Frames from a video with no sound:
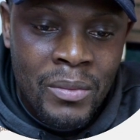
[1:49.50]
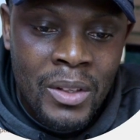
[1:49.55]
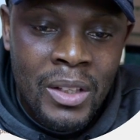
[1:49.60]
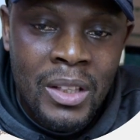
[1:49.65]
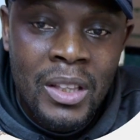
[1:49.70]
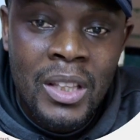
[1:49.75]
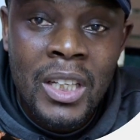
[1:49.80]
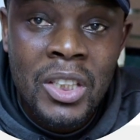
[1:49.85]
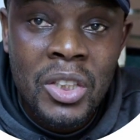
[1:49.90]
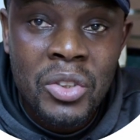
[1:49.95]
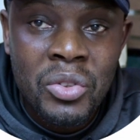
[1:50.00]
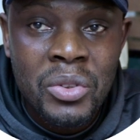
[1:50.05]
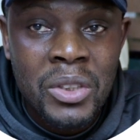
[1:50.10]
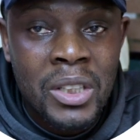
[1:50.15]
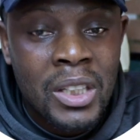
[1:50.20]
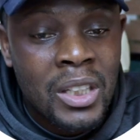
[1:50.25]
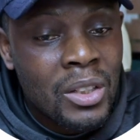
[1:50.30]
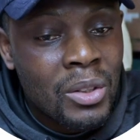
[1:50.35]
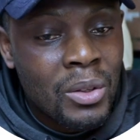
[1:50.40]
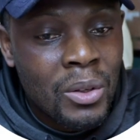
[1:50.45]

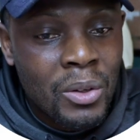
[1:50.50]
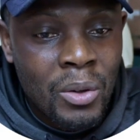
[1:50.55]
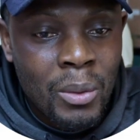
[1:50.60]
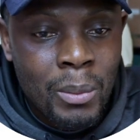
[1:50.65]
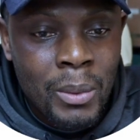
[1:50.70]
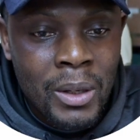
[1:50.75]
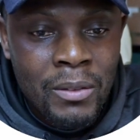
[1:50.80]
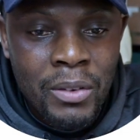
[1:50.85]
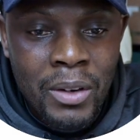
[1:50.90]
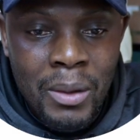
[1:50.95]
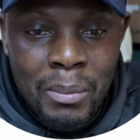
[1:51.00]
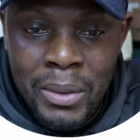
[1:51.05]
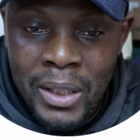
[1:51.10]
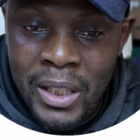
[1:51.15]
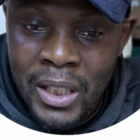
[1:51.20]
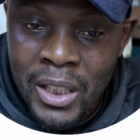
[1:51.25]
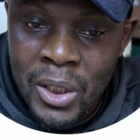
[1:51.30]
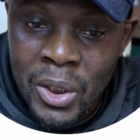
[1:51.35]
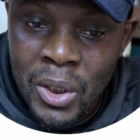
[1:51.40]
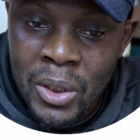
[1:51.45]
necessary document for
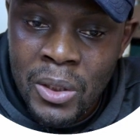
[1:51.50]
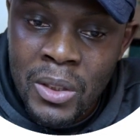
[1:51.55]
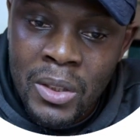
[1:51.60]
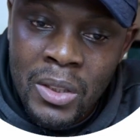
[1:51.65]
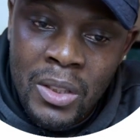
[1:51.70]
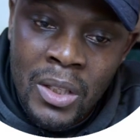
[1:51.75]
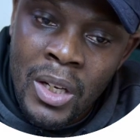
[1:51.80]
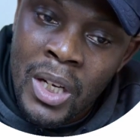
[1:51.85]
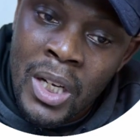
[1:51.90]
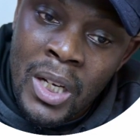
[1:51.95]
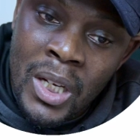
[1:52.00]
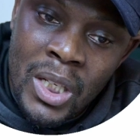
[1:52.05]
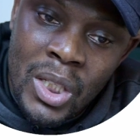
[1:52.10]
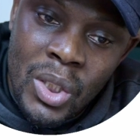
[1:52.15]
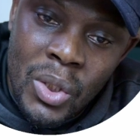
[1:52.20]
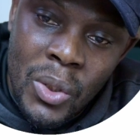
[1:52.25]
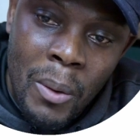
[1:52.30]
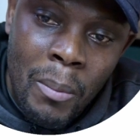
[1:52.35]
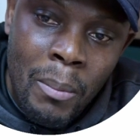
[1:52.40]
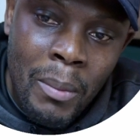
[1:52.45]
applications.
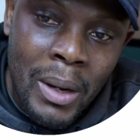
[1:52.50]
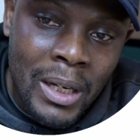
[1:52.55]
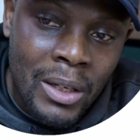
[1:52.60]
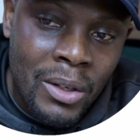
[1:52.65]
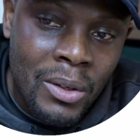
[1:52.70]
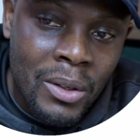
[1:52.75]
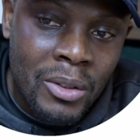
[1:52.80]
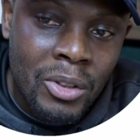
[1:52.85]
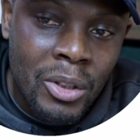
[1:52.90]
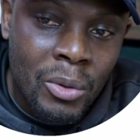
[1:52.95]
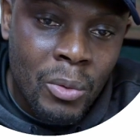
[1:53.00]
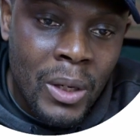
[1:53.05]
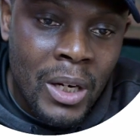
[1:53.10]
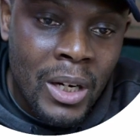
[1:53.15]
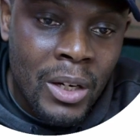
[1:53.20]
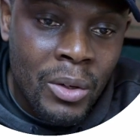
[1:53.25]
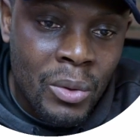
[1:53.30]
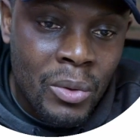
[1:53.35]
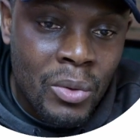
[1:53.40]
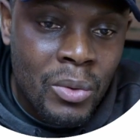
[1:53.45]
Some might not
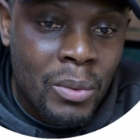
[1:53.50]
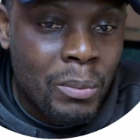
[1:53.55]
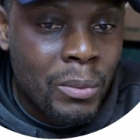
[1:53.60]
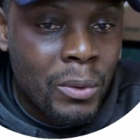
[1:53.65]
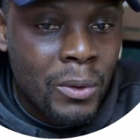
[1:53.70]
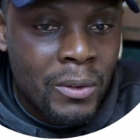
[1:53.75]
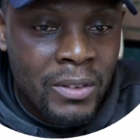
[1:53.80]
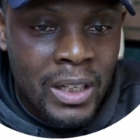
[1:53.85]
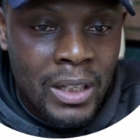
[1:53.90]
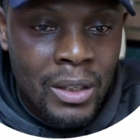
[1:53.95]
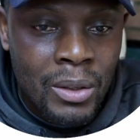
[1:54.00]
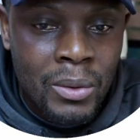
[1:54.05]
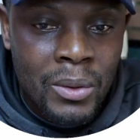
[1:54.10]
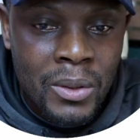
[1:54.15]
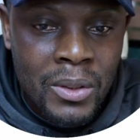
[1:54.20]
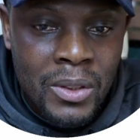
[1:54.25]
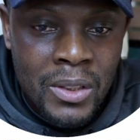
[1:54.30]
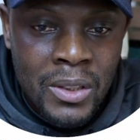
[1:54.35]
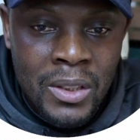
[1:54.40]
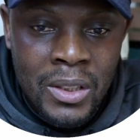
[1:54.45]
require you to provide
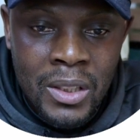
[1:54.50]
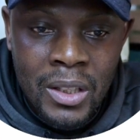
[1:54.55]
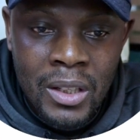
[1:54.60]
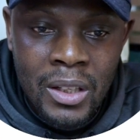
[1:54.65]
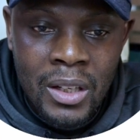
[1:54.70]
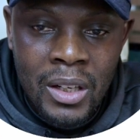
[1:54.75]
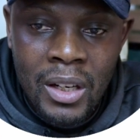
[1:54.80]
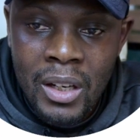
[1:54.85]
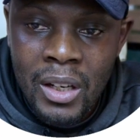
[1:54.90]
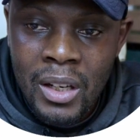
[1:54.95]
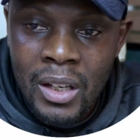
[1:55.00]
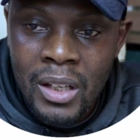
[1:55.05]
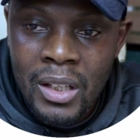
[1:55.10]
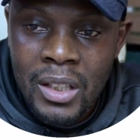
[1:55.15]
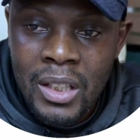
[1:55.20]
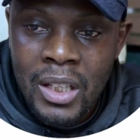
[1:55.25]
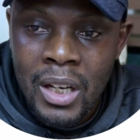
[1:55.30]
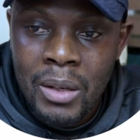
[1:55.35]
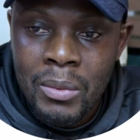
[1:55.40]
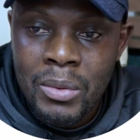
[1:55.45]
those
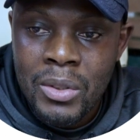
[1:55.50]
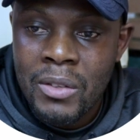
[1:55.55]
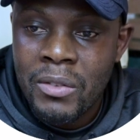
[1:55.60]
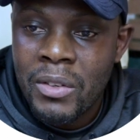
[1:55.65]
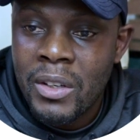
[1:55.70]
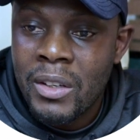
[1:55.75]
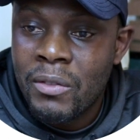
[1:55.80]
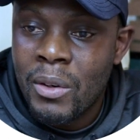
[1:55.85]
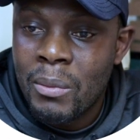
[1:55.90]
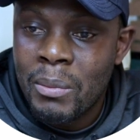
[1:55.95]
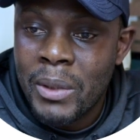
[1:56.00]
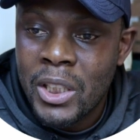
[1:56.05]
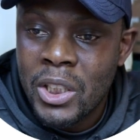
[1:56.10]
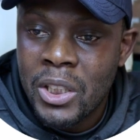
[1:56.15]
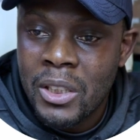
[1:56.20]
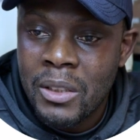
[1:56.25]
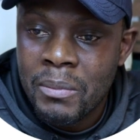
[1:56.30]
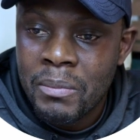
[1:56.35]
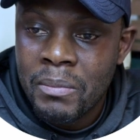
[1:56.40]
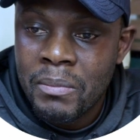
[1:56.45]
types of
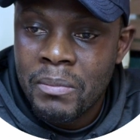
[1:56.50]
information.